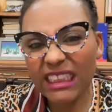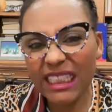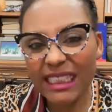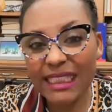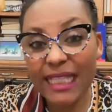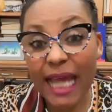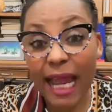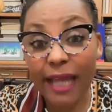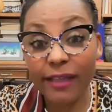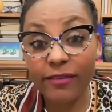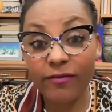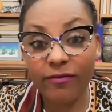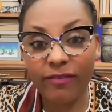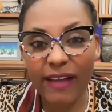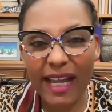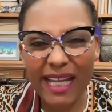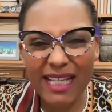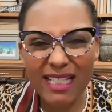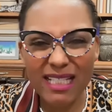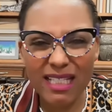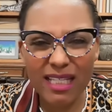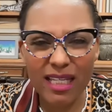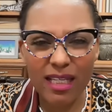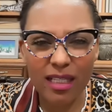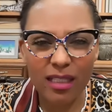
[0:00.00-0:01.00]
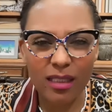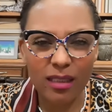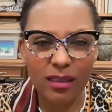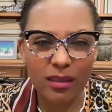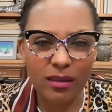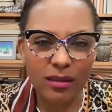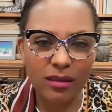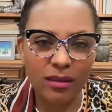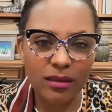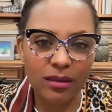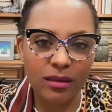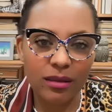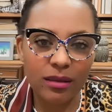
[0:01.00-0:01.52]
She died fighting.
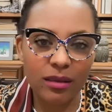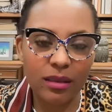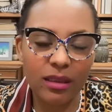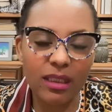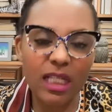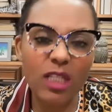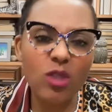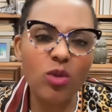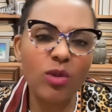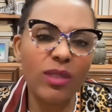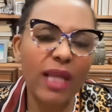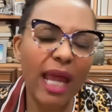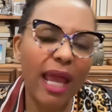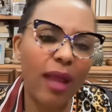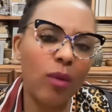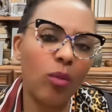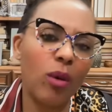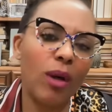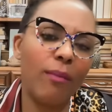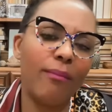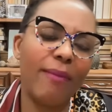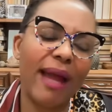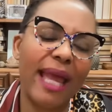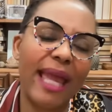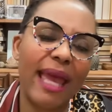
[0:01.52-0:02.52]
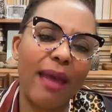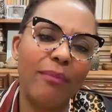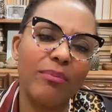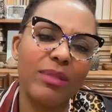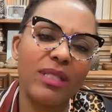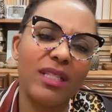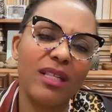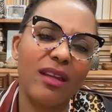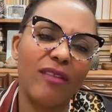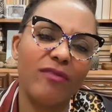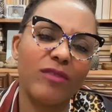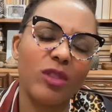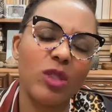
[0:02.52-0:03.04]
That's what I want my
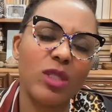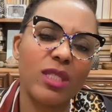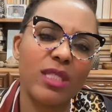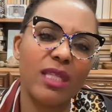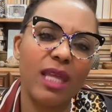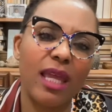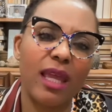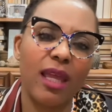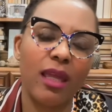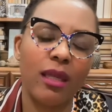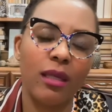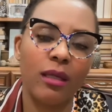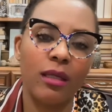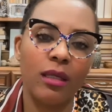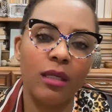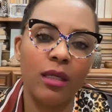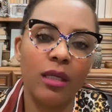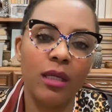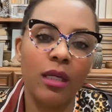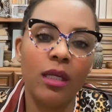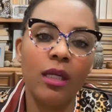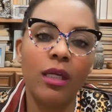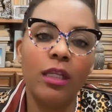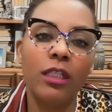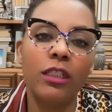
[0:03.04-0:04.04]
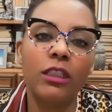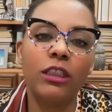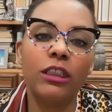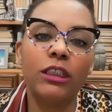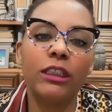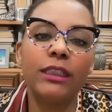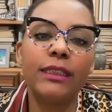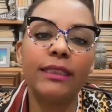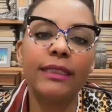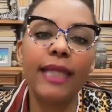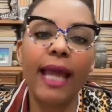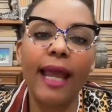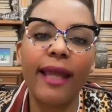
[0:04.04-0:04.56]
epitaph to say.
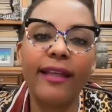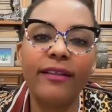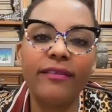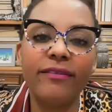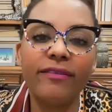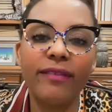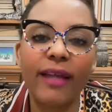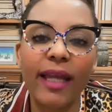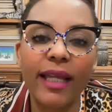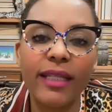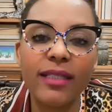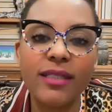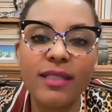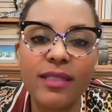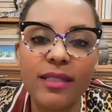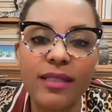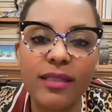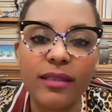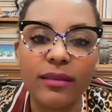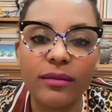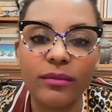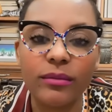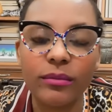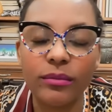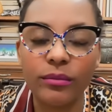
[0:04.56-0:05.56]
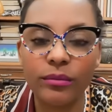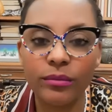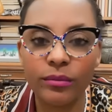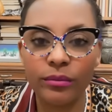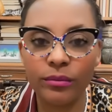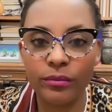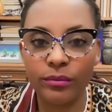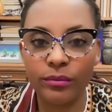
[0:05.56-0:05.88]
She died fighting.